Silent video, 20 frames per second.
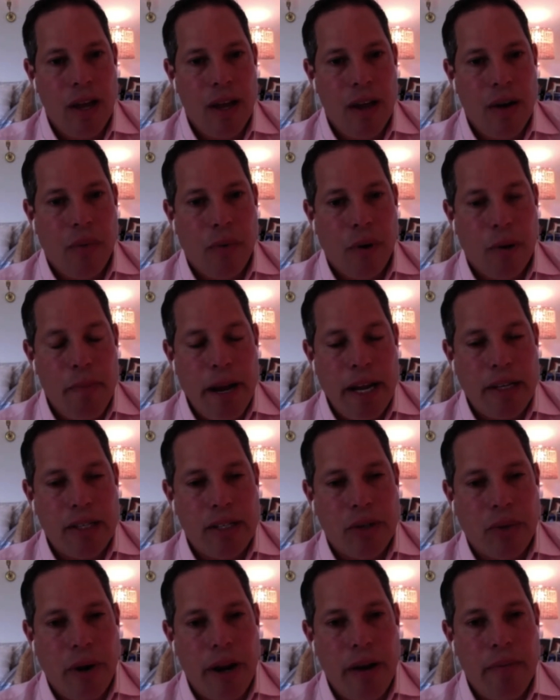We're being
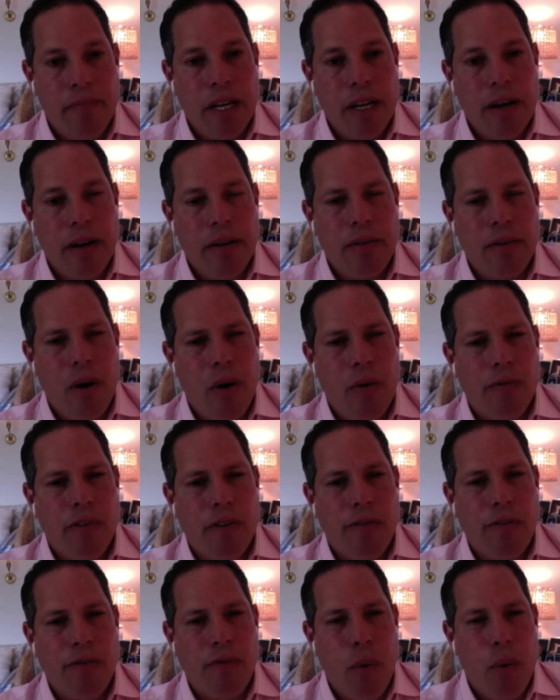streamed in over
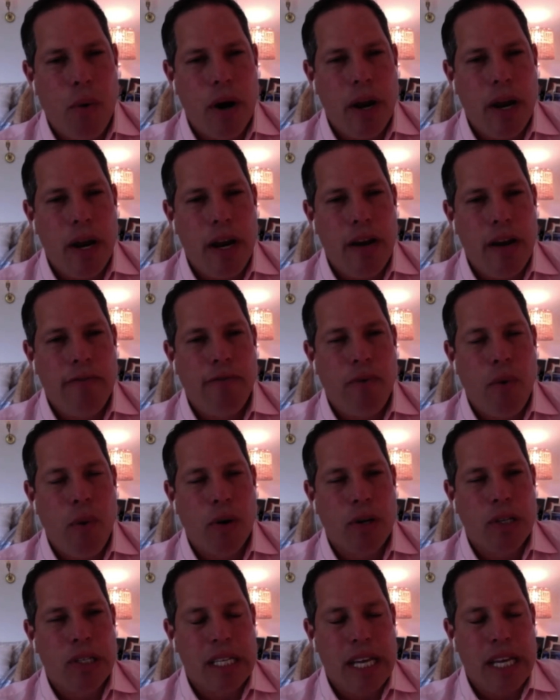
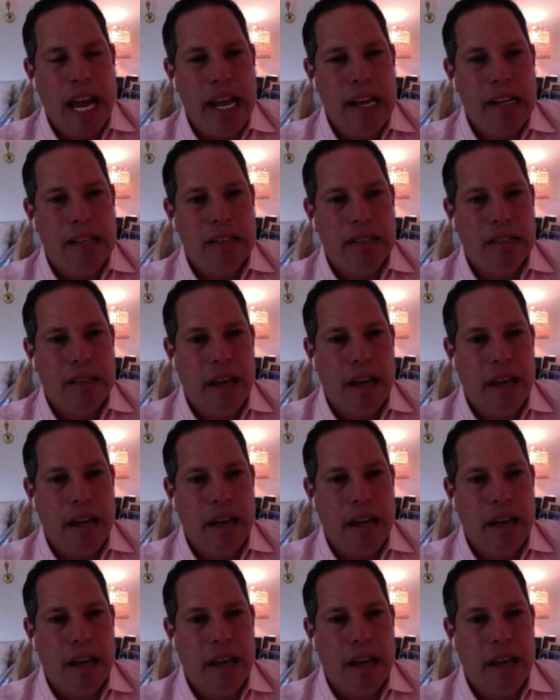44 states